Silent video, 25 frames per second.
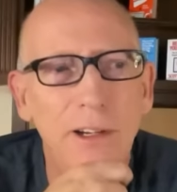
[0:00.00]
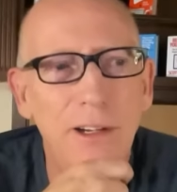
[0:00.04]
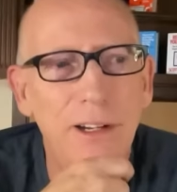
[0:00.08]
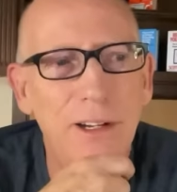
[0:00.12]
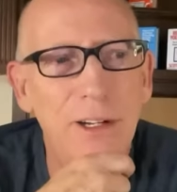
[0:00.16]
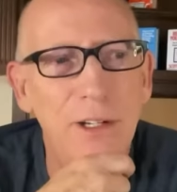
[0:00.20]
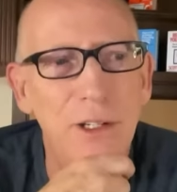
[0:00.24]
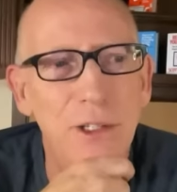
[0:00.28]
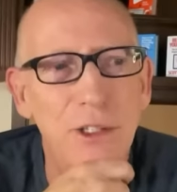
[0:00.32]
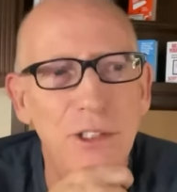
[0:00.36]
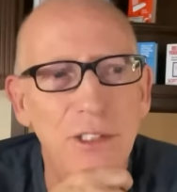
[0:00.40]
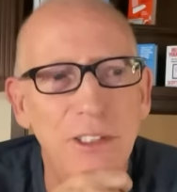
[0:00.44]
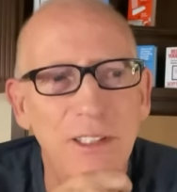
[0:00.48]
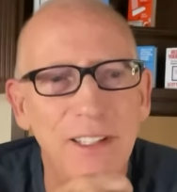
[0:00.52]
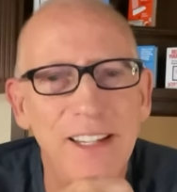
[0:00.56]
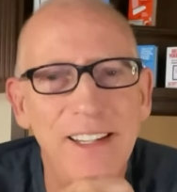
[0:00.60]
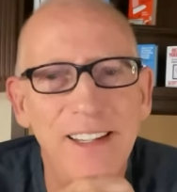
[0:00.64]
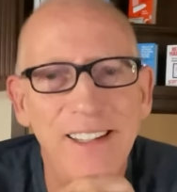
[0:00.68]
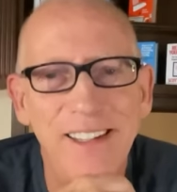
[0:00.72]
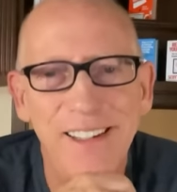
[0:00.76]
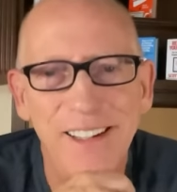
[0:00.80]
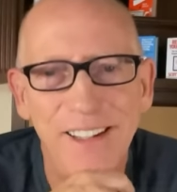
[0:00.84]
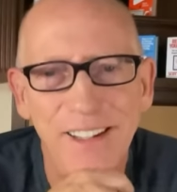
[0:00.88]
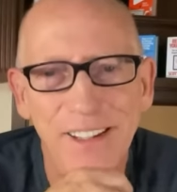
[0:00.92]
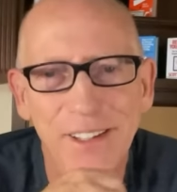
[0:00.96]
because
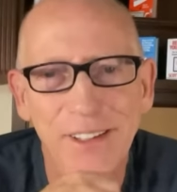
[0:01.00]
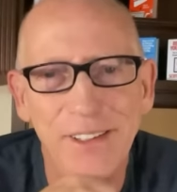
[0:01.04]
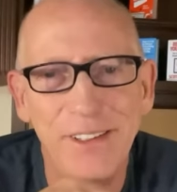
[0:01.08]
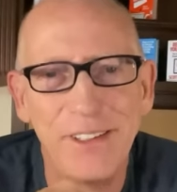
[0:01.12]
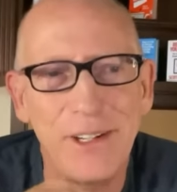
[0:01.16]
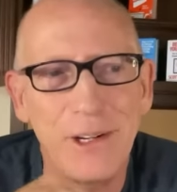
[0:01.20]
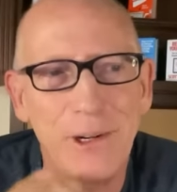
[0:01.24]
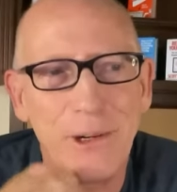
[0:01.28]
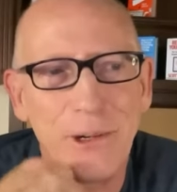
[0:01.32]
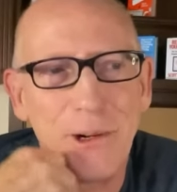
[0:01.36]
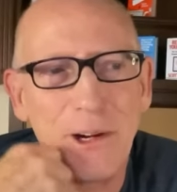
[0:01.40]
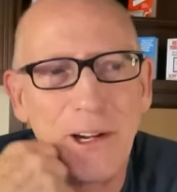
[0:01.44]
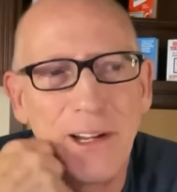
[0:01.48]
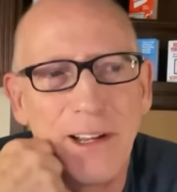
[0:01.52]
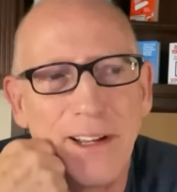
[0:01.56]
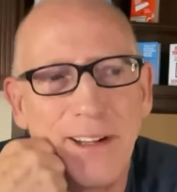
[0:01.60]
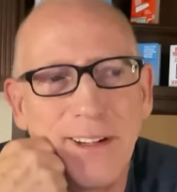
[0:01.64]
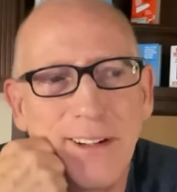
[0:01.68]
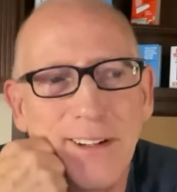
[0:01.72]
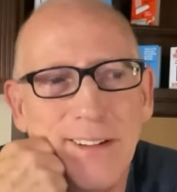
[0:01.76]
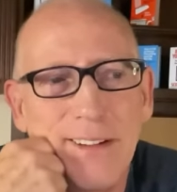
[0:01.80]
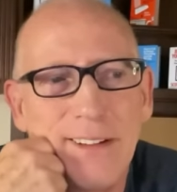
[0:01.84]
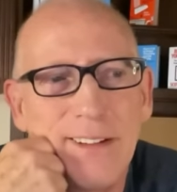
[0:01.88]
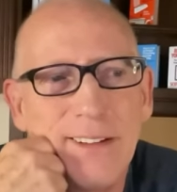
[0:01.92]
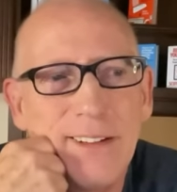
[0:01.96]

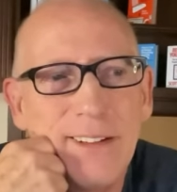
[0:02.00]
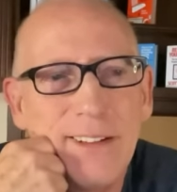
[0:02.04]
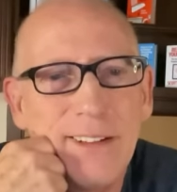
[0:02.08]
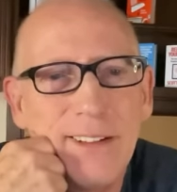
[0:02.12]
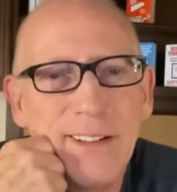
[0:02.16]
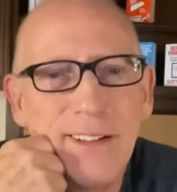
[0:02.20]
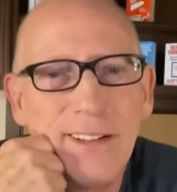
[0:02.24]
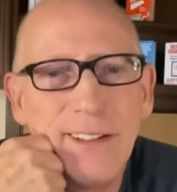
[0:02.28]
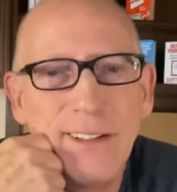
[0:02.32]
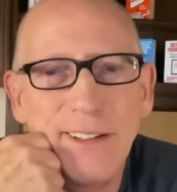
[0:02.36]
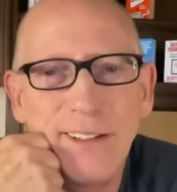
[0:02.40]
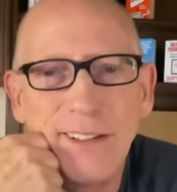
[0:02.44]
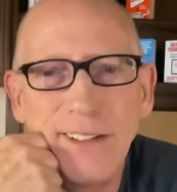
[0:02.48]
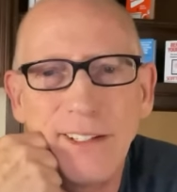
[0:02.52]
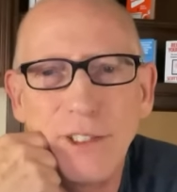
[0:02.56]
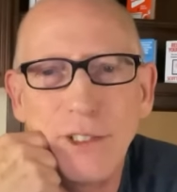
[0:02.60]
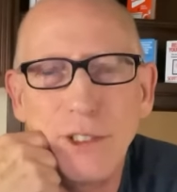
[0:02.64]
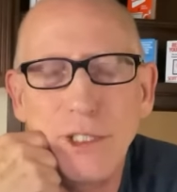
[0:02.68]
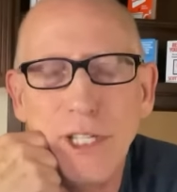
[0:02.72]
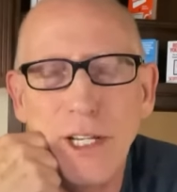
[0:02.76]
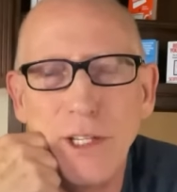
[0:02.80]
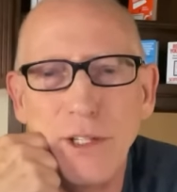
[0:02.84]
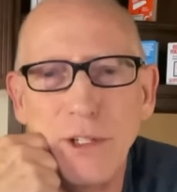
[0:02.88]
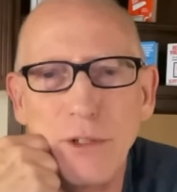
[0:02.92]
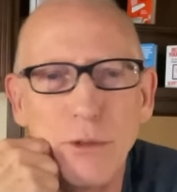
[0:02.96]
their, let's
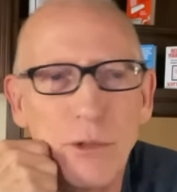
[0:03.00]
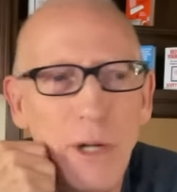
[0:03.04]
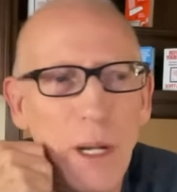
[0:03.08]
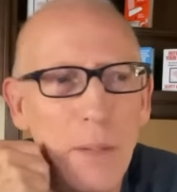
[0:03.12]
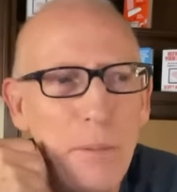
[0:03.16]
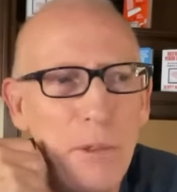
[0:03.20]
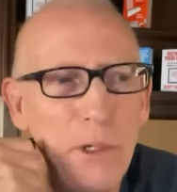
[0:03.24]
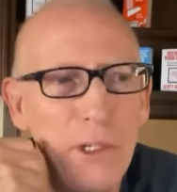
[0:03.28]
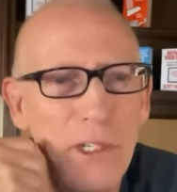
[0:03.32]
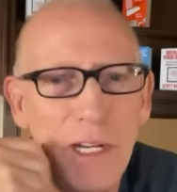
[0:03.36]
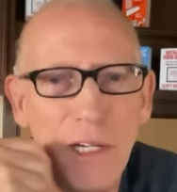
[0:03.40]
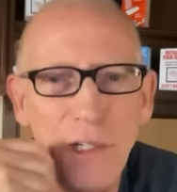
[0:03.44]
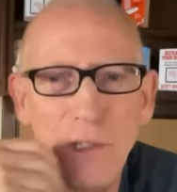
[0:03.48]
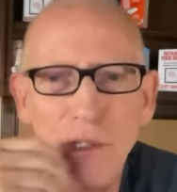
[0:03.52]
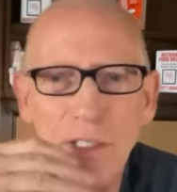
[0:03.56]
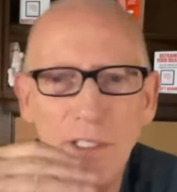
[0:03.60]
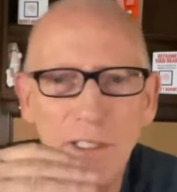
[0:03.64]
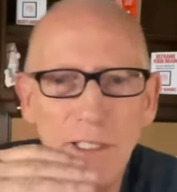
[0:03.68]
say their reputation